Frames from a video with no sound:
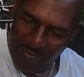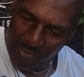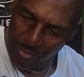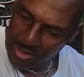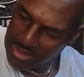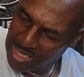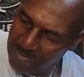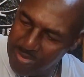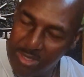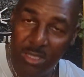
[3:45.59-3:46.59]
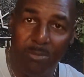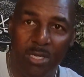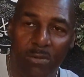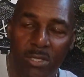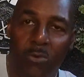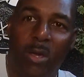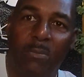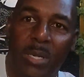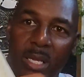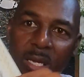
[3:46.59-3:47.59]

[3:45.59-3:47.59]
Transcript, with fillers: Never won a championship, but he was a great